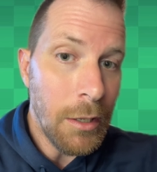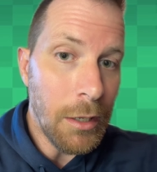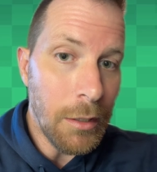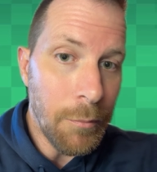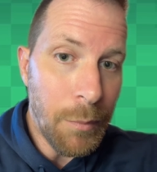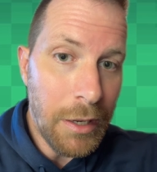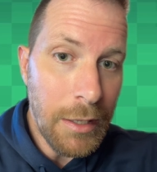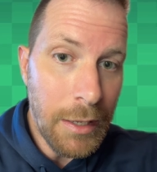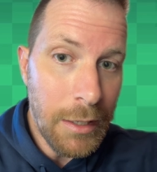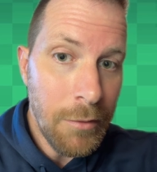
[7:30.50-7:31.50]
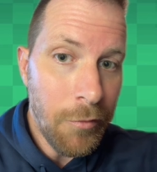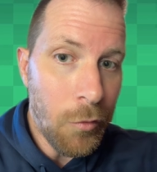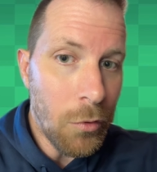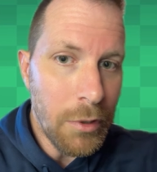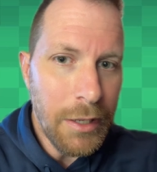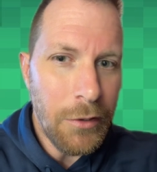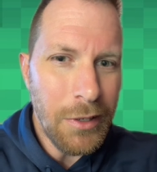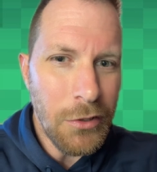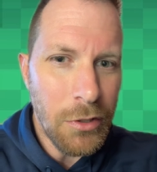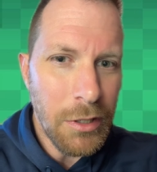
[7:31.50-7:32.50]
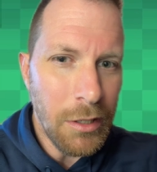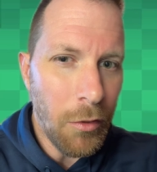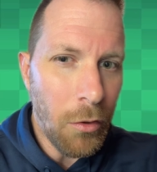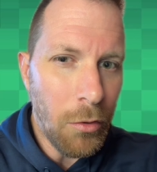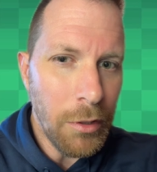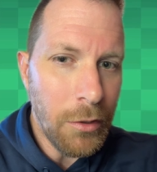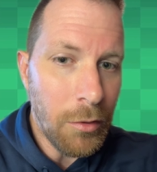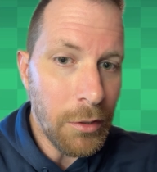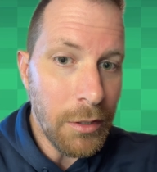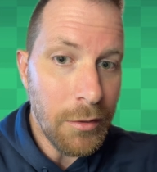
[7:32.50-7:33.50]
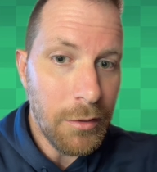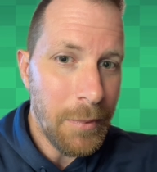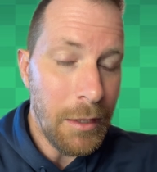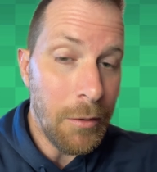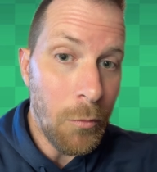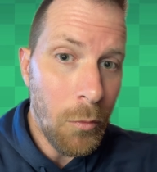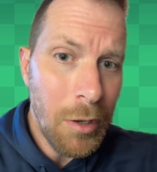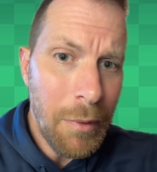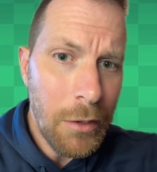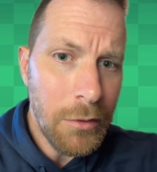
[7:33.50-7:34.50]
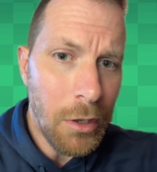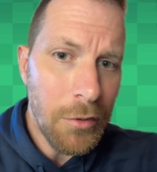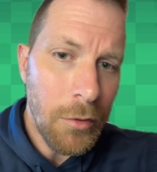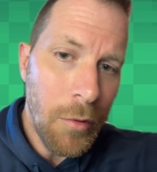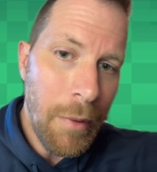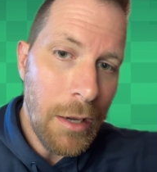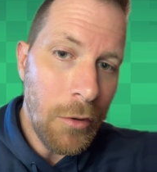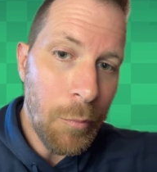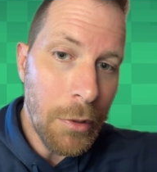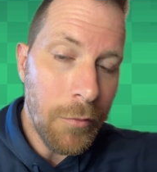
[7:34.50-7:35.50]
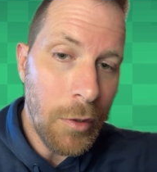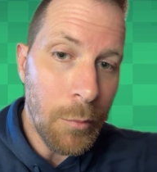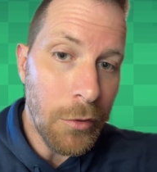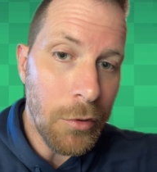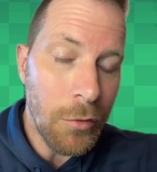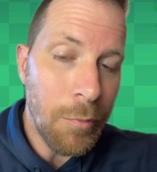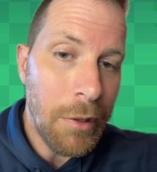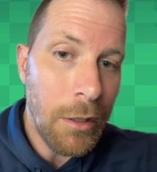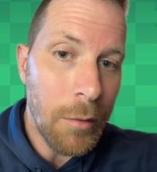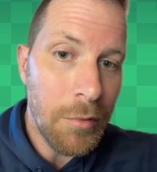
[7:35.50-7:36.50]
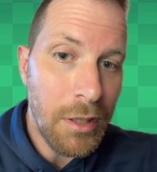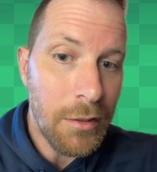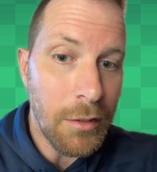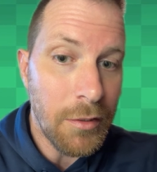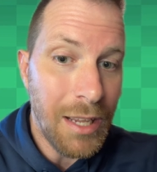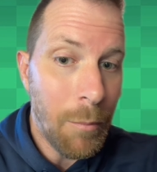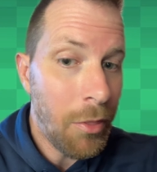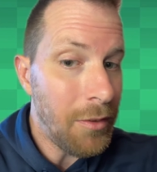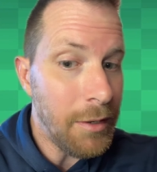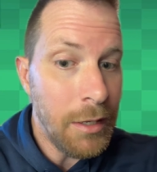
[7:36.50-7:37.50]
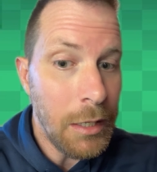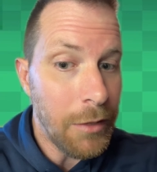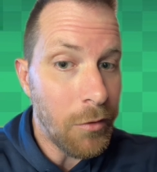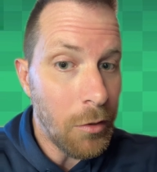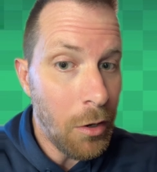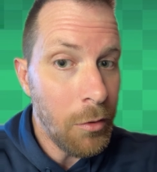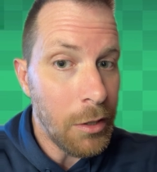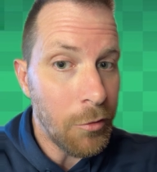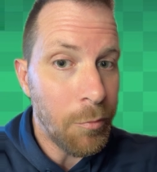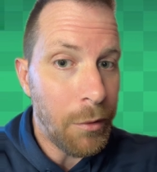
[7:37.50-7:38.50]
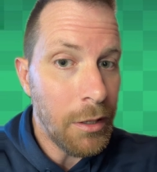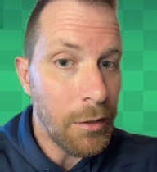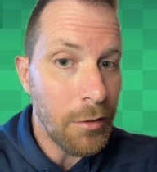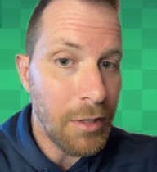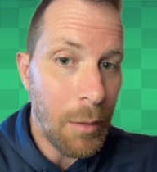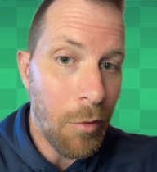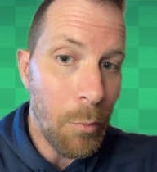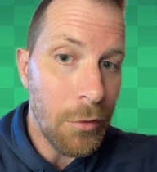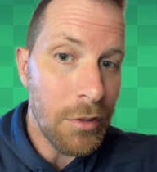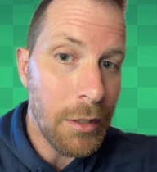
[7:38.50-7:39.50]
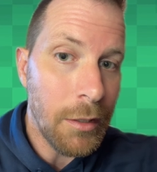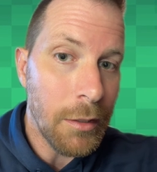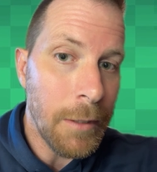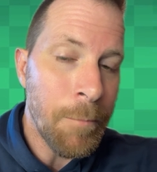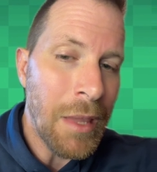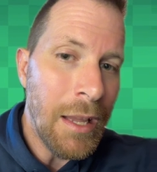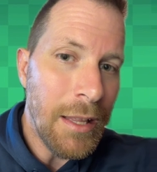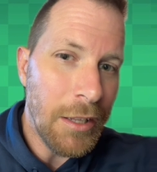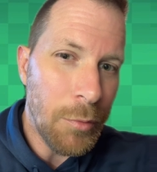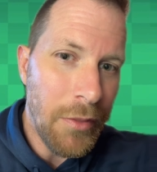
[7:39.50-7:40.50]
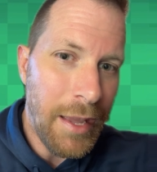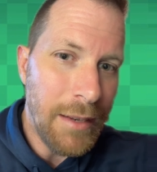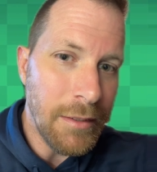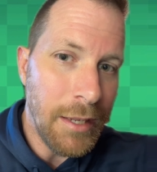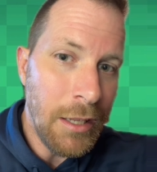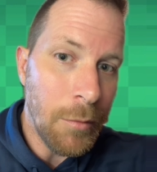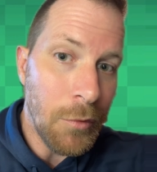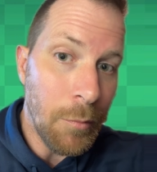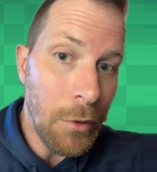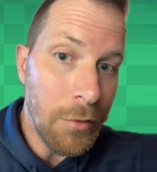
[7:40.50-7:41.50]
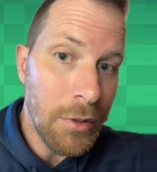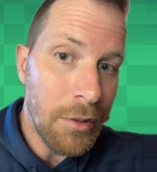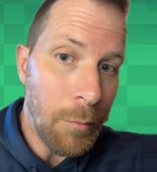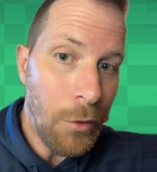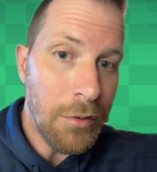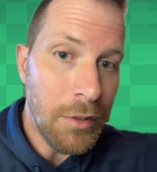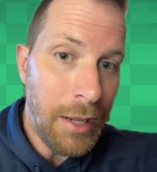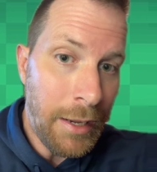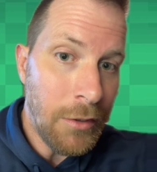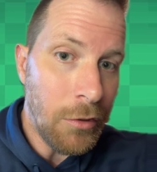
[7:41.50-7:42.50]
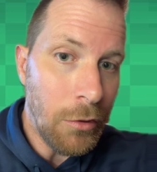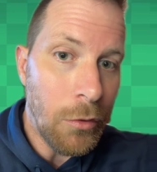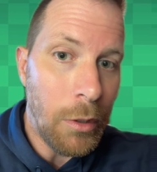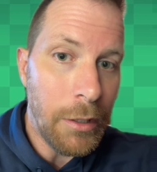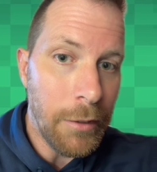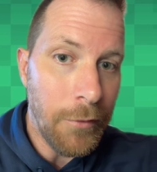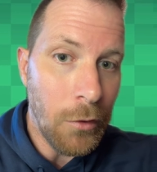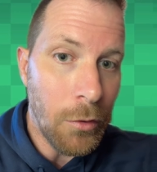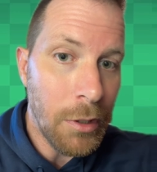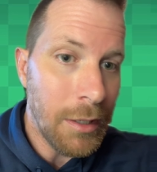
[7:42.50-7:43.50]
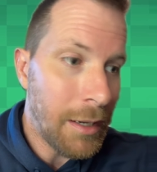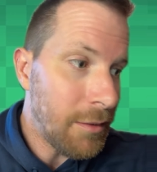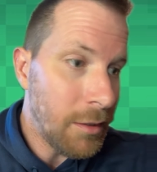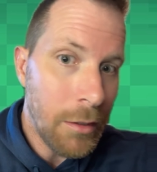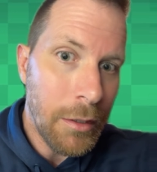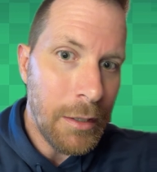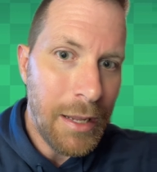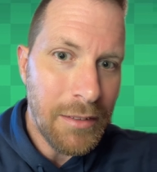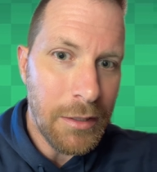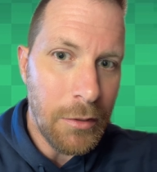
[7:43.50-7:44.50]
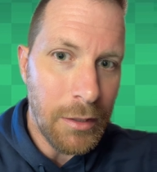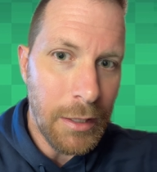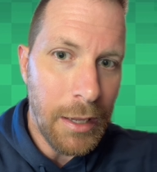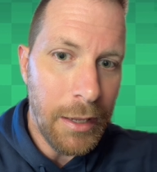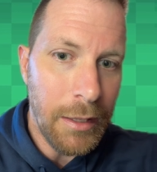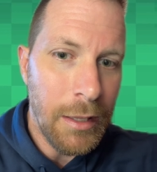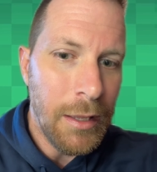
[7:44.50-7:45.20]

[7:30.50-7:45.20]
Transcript: uh, by God for entering drunk into the Holy and Holies? Uh, what about also the man in the book of Numbers who was picking up sticks on the Sabbath, didn't even know he was breaking the Sabbath, most likely? That's why why they had to take him to Moses, and Moses had to inquire of the Lord, and God said, Go ahead and execute the guy.